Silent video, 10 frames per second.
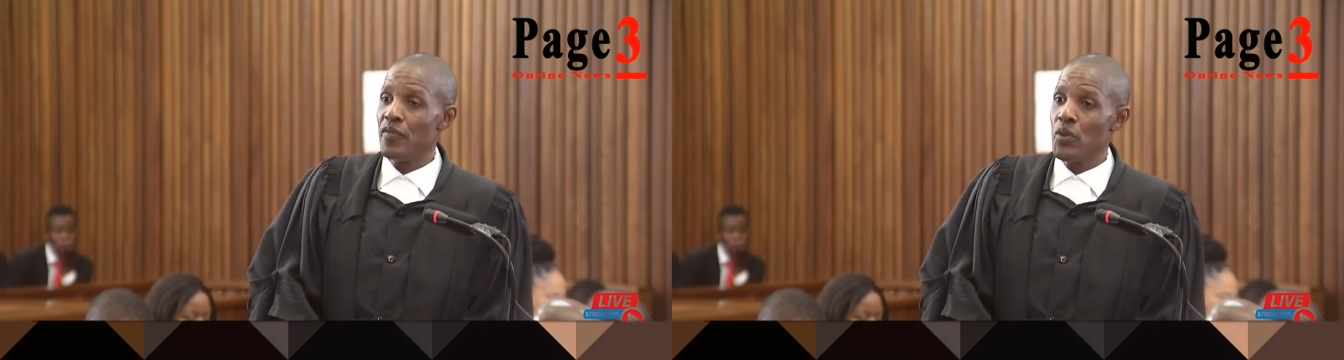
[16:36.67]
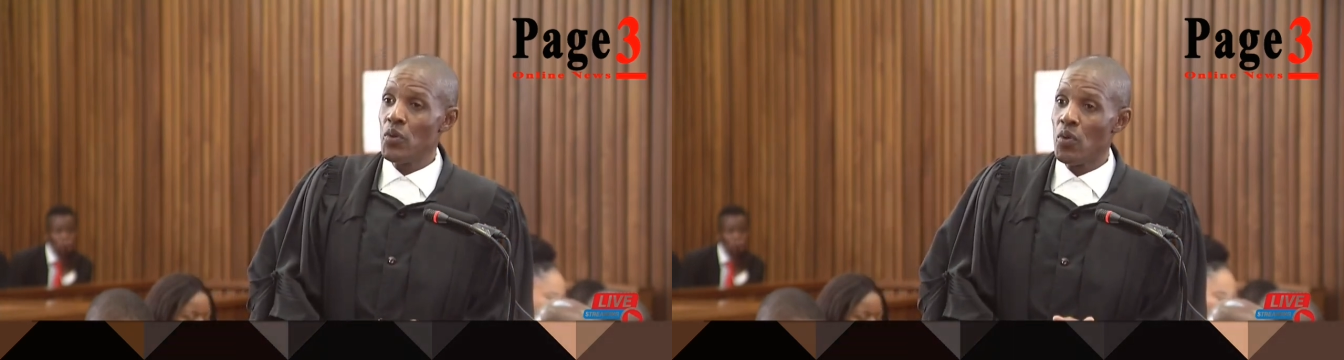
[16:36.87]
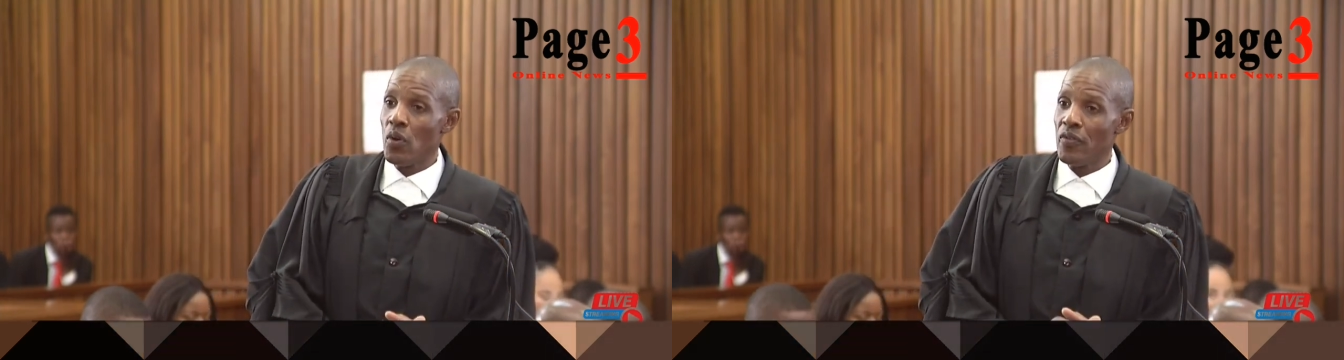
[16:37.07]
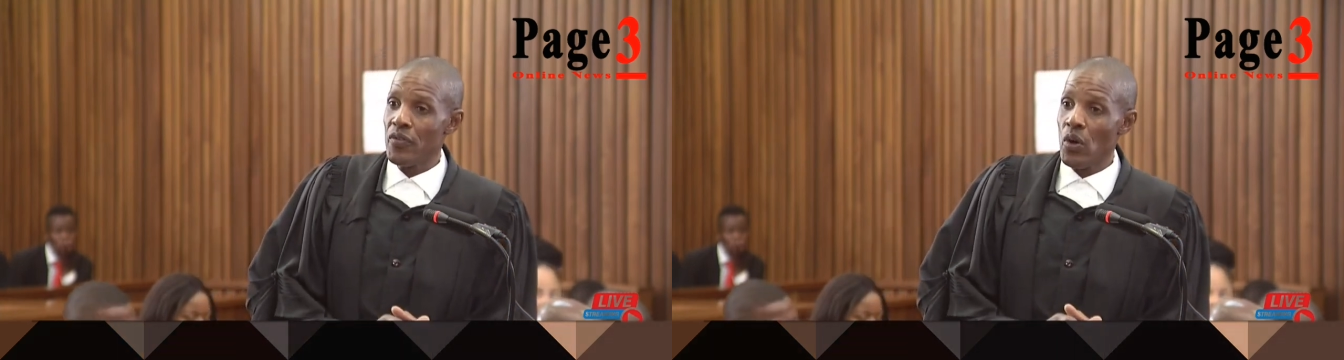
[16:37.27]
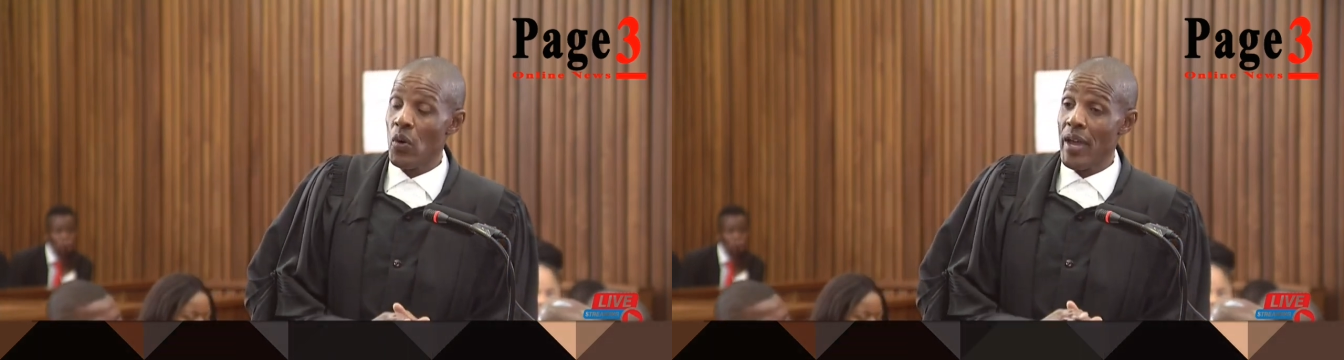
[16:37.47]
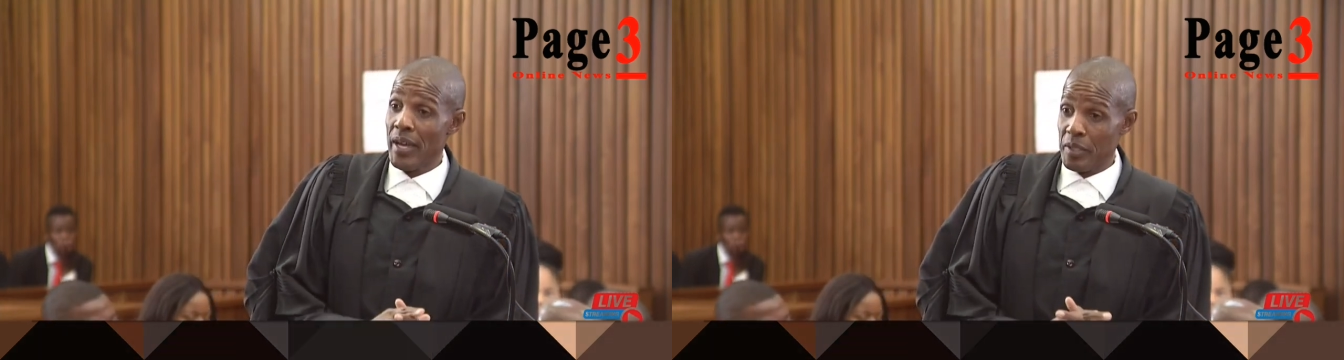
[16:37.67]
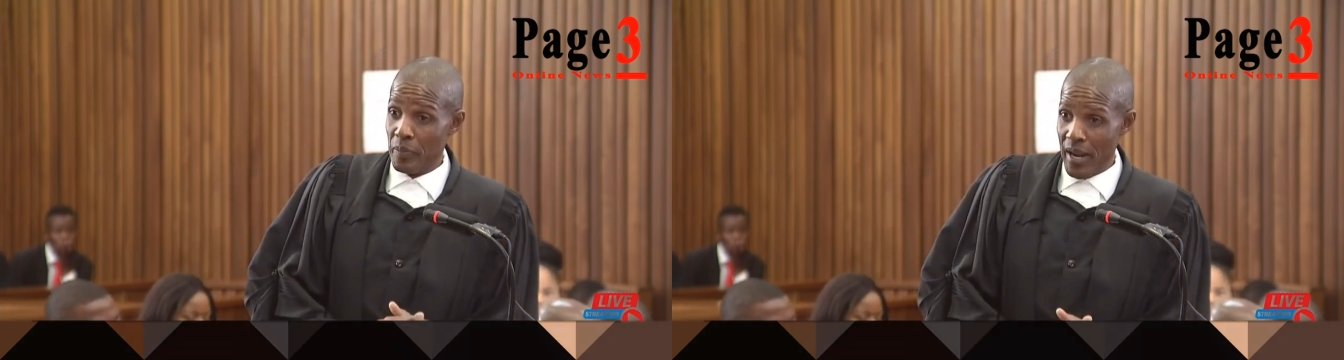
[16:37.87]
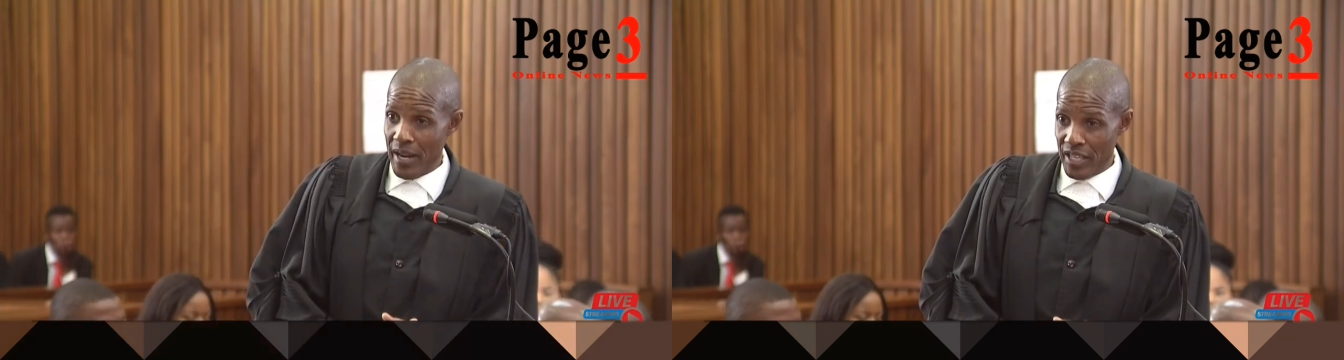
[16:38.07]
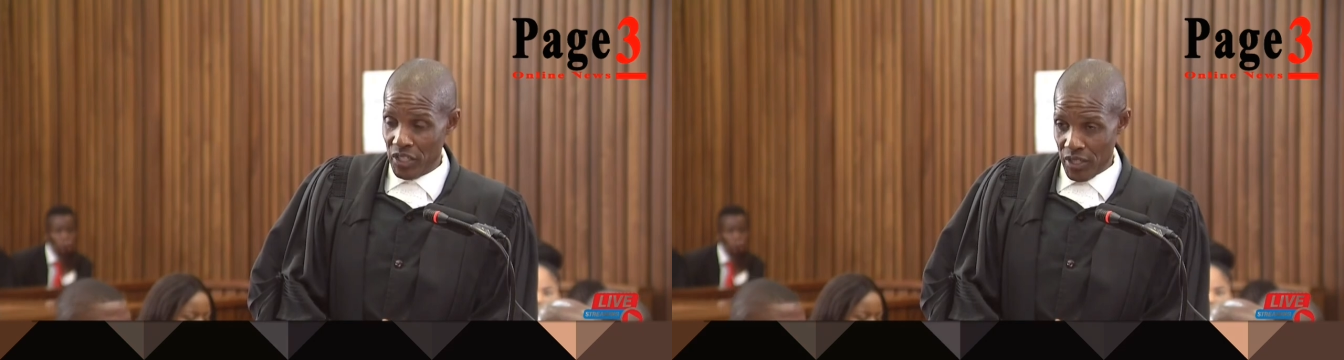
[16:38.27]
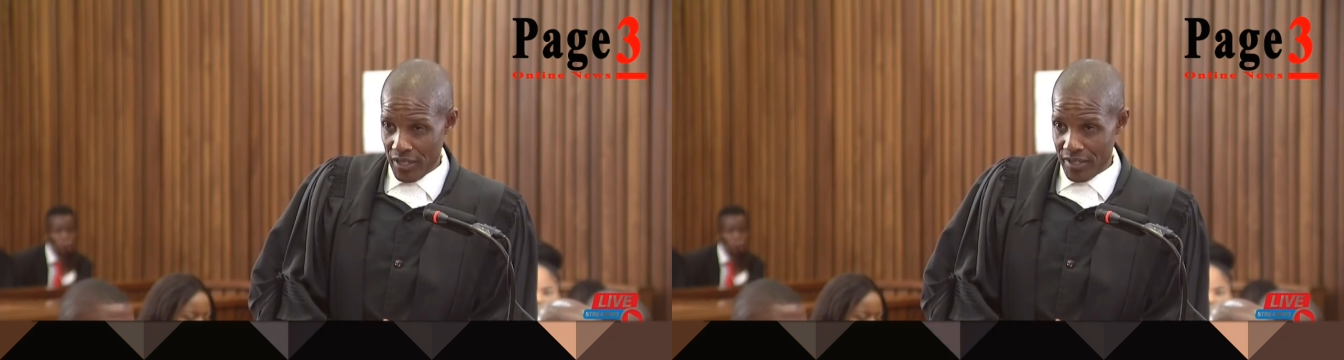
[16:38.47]
view of your
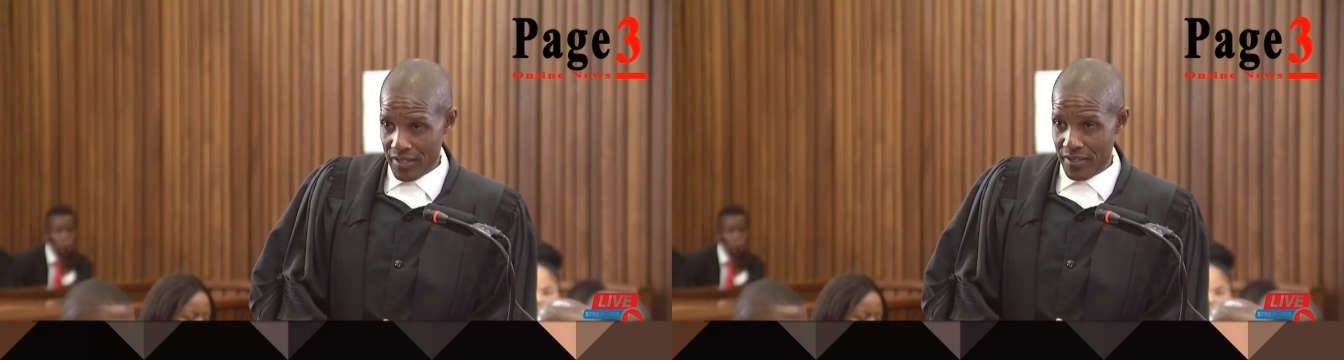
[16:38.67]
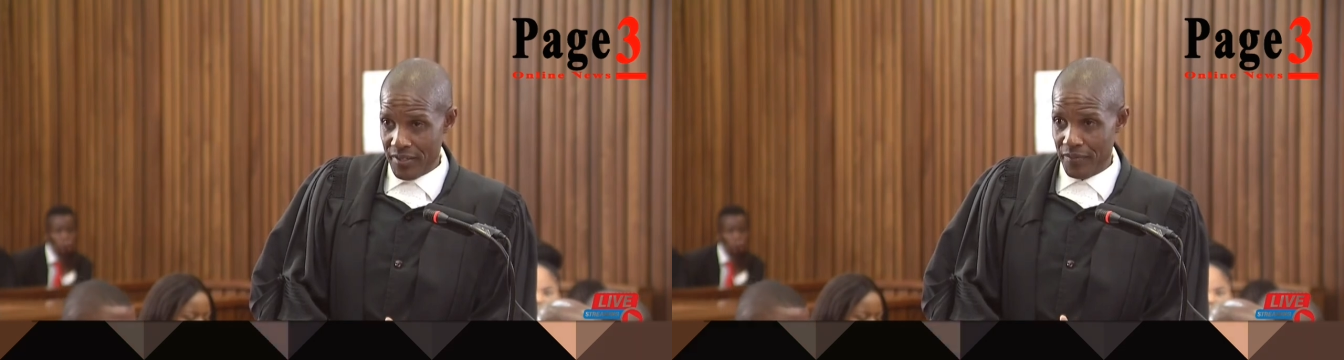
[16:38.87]
explanation